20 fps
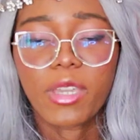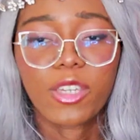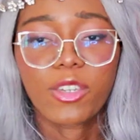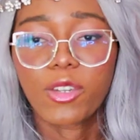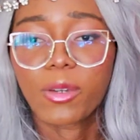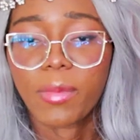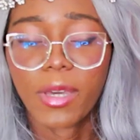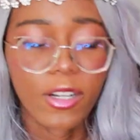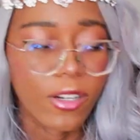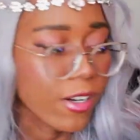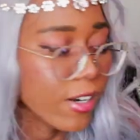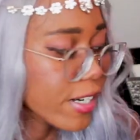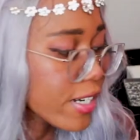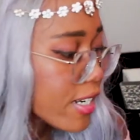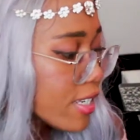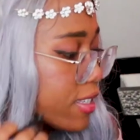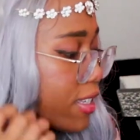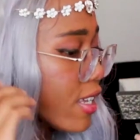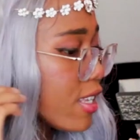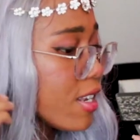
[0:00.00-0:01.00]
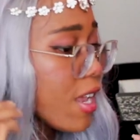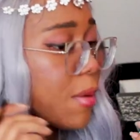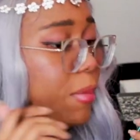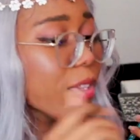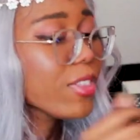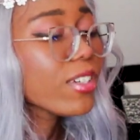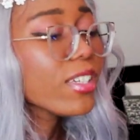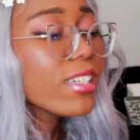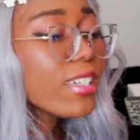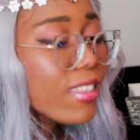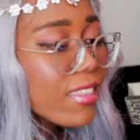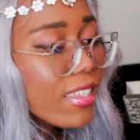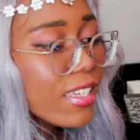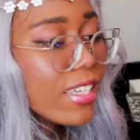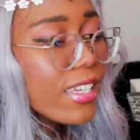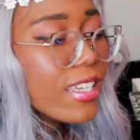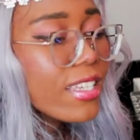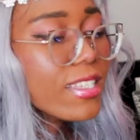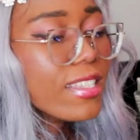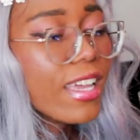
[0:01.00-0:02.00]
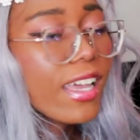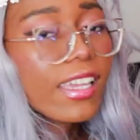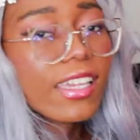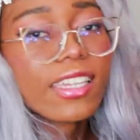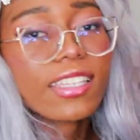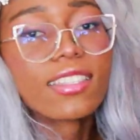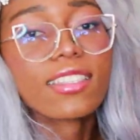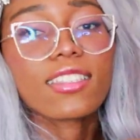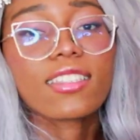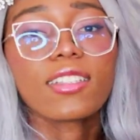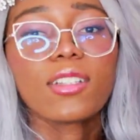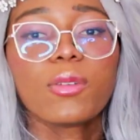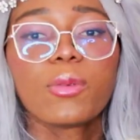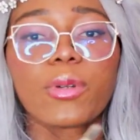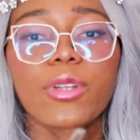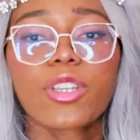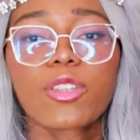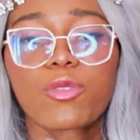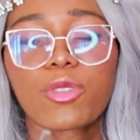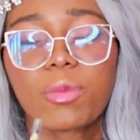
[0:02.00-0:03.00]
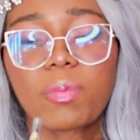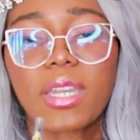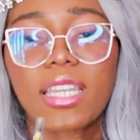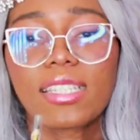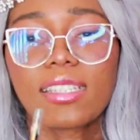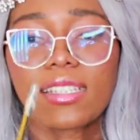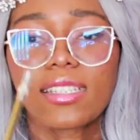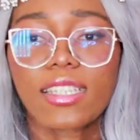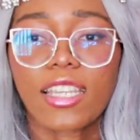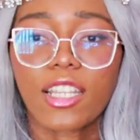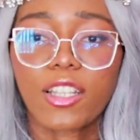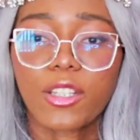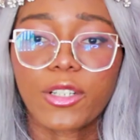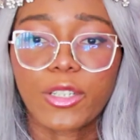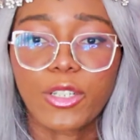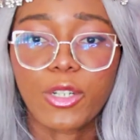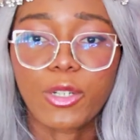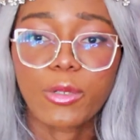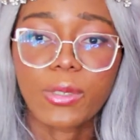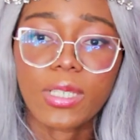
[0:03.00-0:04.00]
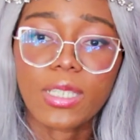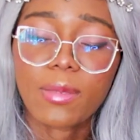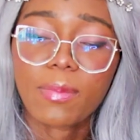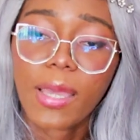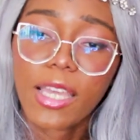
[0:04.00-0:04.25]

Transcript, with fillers: make you a better artist, and but the good thing is that it still works with my Staedtler Noris